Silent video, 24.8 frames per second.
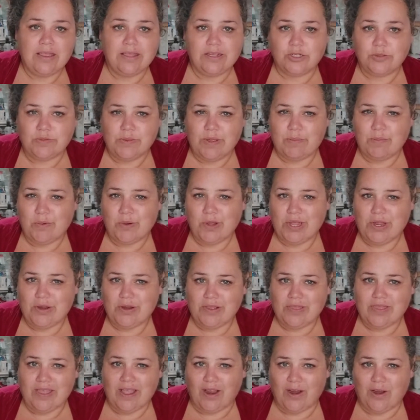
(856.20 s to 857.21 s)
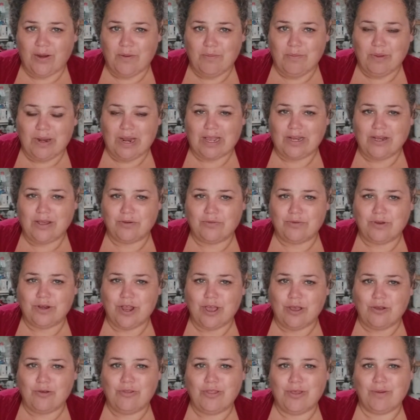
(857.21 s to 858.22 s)
there's people here and there, but I don't
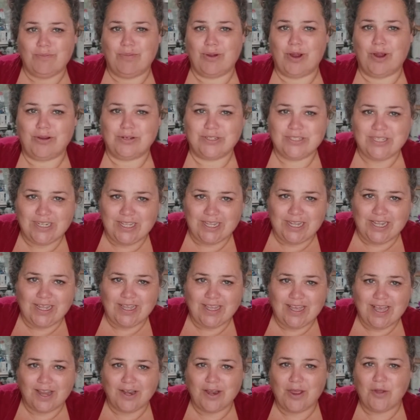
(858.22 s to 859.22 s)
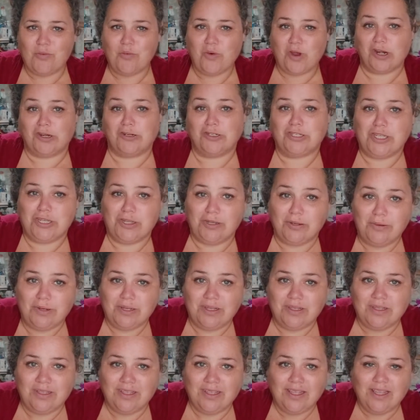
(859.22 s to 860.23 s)
know them personally. I know one or two.
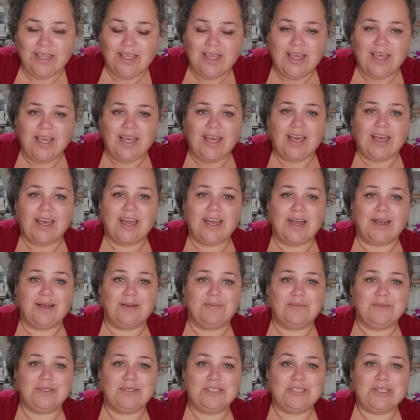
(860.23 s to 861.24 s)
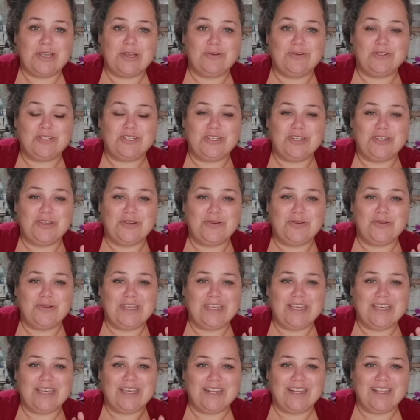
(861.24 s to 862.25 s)
So to
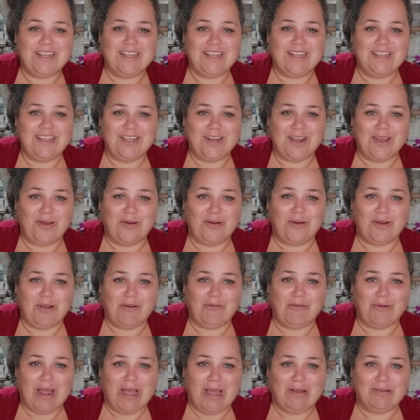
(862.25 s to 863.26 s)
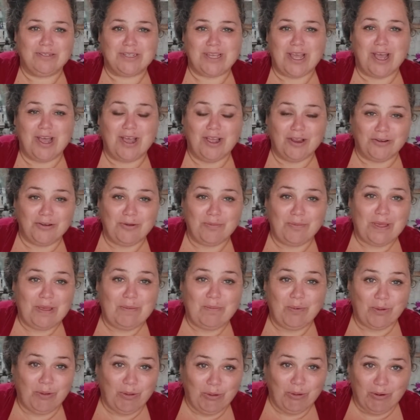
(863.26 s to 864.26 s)
get, around 100
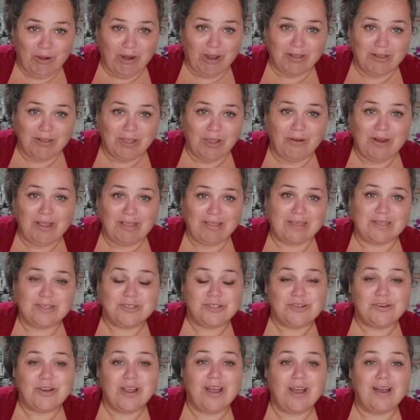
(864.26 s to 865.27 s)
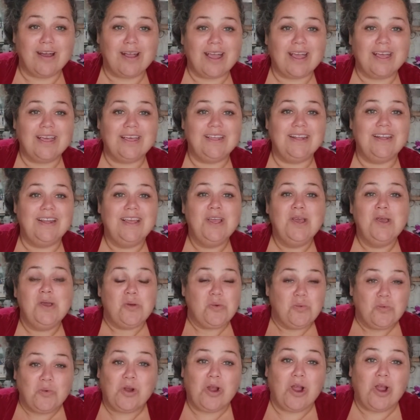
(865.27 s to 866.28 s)
people who are unloading this truck, and
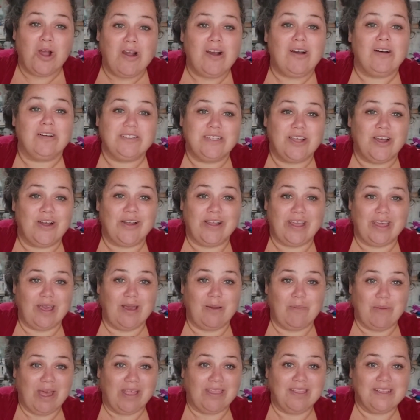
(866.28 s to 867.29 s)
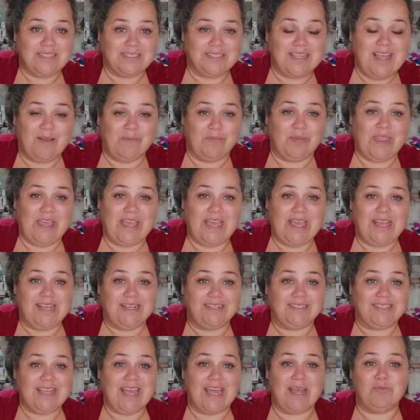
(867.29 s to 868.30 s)
we're all talking about the same
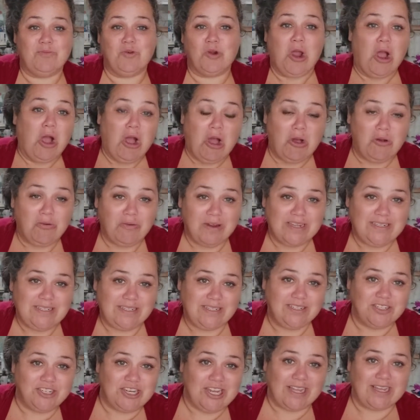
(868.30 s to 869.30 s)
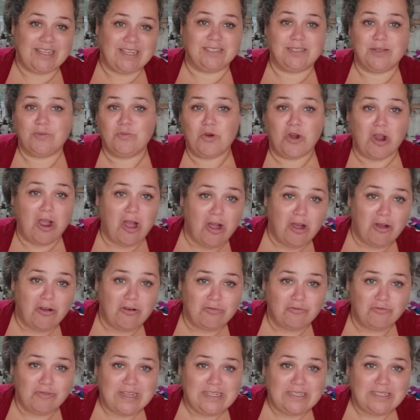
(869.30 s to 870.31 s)
things, and we're all raising chickens, and we're
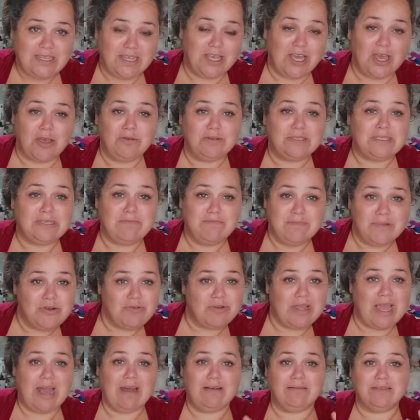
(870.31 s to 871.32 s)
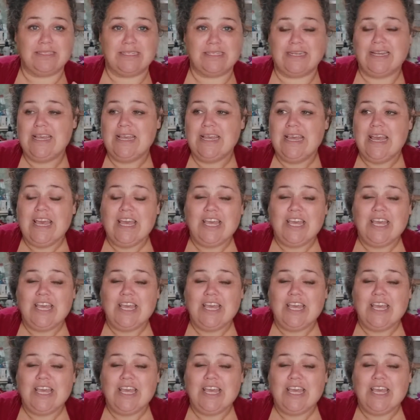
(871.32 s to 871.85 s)
all raising goats and milk cows, and